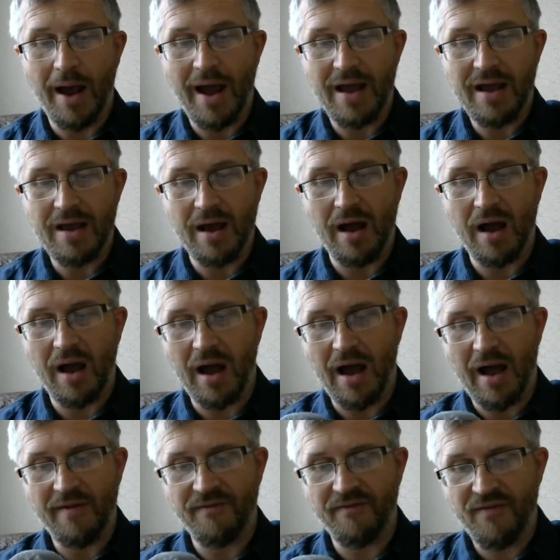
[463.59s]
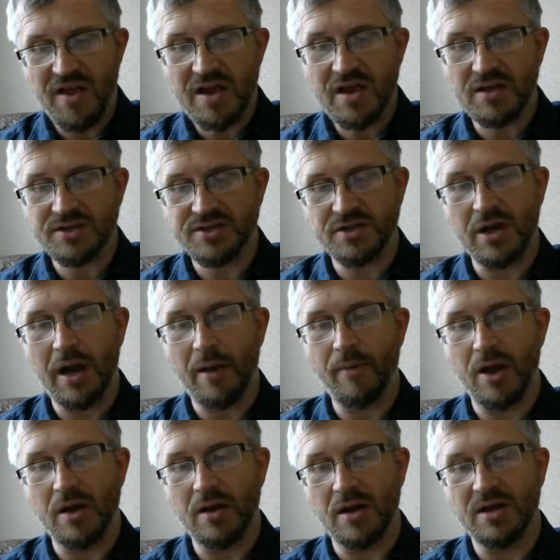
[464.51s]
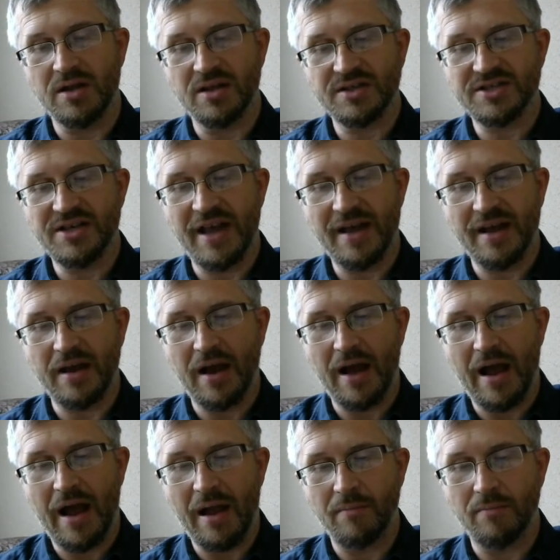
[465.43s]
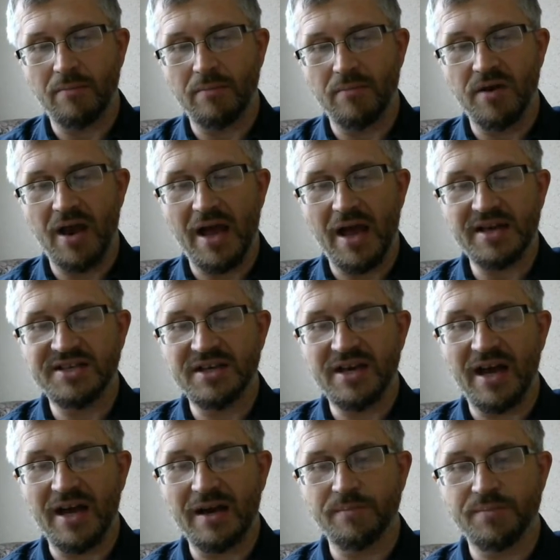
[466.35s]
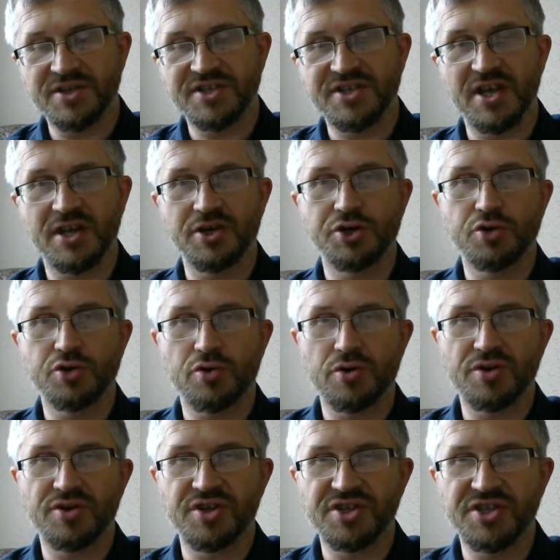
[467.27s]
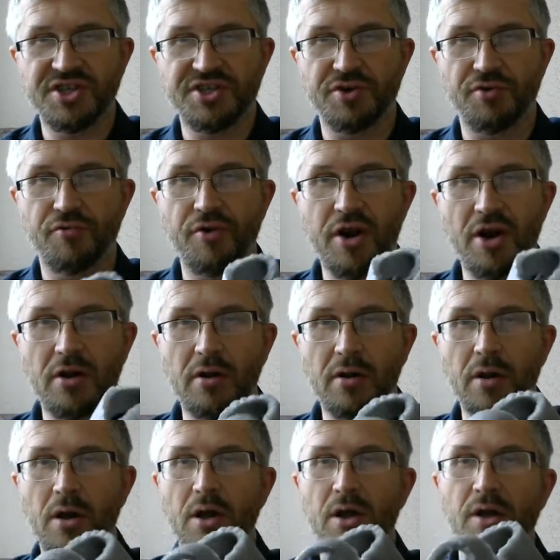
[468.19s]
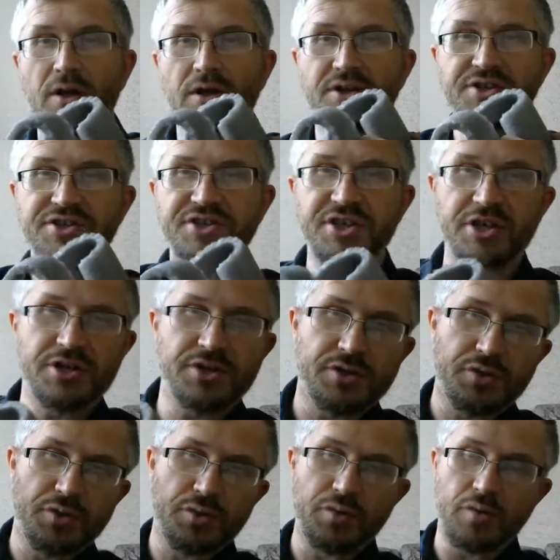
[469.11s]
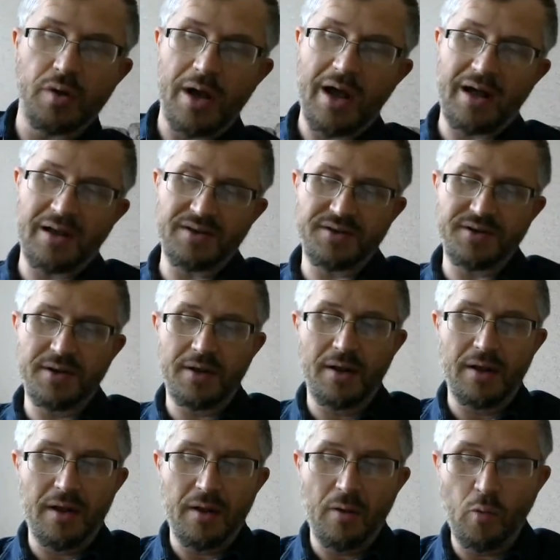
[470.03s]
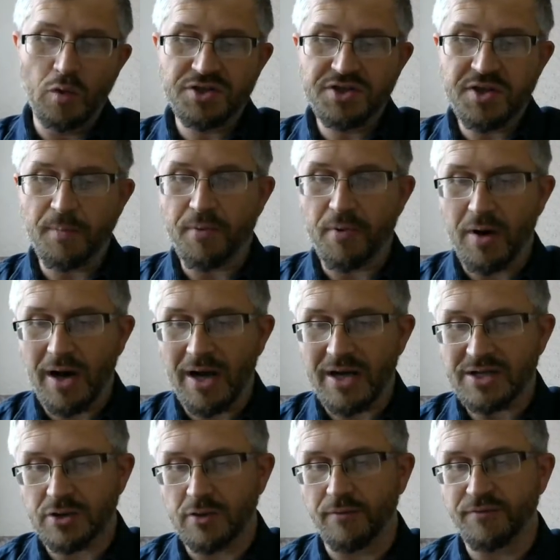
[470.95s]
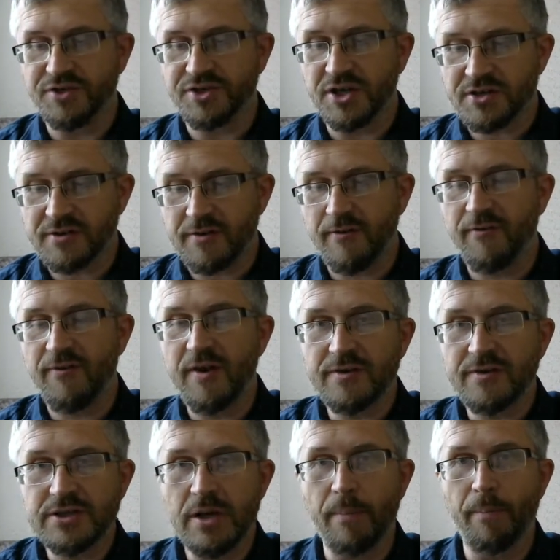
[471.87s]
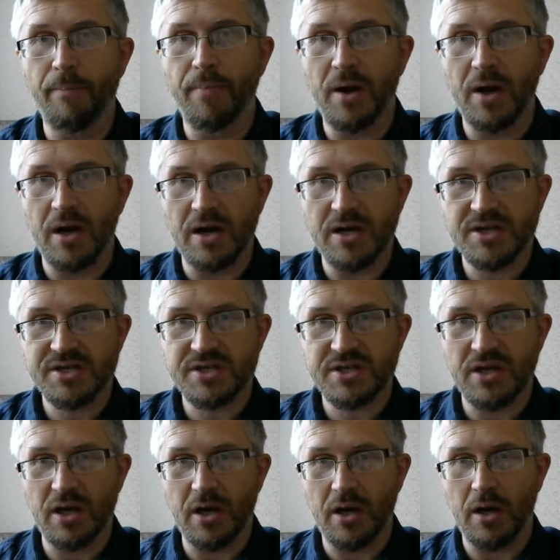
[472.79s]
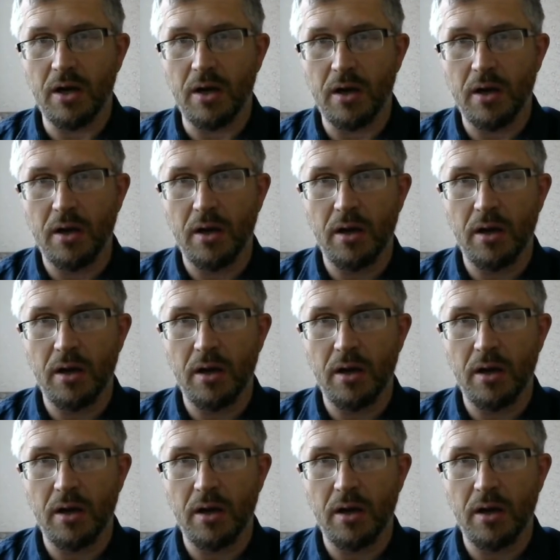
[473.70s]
I, I think it's, I mean, it's like I'm 99% sure this is a real D2 and with the price of just 50 bucks, uh,